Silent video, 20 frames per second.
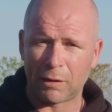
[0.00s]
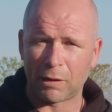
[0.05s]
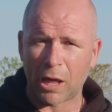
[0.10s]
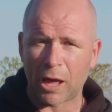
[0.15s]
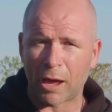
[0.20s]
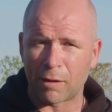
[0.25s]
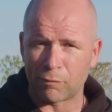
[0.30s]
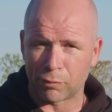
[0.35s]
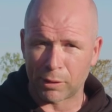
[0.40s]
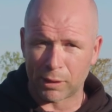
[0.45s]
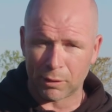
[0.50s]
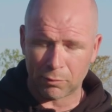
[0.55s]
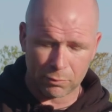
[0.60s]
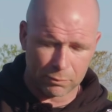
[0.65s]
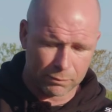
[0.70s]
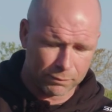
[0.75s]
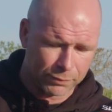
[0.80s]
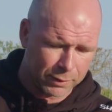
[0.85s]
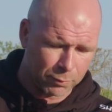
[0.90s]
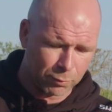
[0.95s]
light reel
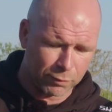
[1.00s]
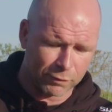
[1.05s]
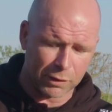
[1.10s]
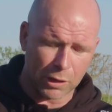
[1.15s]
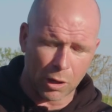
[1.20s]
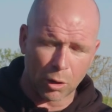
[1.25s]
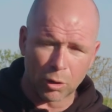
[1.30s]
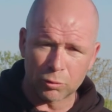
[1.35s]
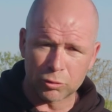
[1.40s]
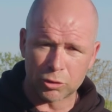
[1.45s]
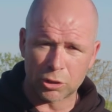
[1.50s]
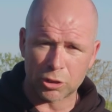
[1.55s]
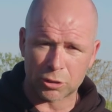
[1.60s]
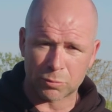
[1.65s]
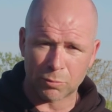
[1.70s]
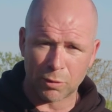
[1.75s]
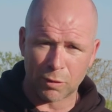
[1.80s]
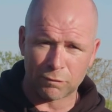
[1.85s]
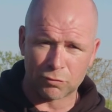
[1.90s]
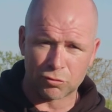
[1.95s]
with an ultra
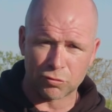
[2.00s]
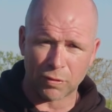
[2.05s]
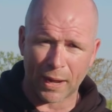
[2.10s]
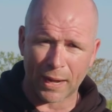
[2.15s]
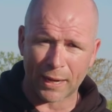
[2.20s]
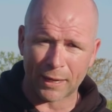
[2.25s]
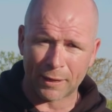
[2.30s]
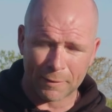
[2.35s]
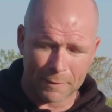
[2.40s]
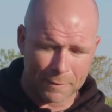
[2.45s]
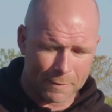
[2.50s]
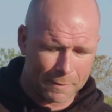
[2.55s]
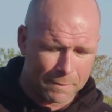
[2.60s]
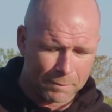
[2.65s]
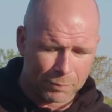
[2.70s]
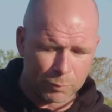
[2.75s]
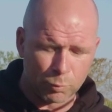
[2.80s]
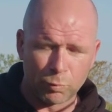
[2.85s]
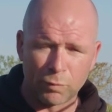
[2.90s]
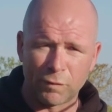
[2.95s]
smooth drag
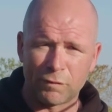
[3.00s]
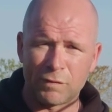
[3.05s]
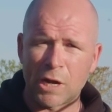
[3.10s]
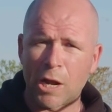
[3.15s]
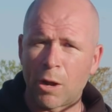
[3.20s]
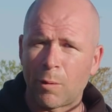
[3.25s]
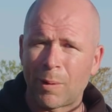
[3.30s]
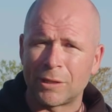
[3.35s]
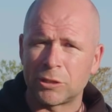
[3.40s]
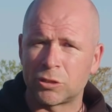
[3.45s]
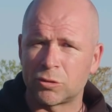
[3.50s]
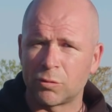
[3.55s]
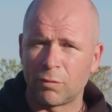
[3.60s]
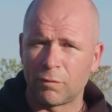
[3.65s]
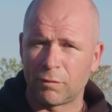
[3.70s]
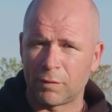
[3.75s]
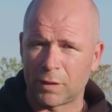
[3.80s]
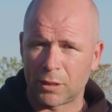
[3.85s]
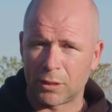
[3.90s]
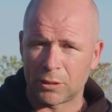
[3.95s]
with no
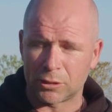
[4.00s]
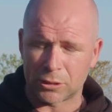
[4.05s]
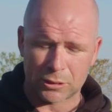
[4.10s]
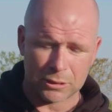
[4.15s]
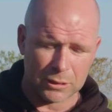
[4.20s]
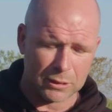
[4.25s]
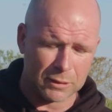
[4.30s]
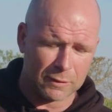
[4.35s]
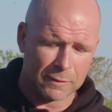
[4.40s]
anti-reverse.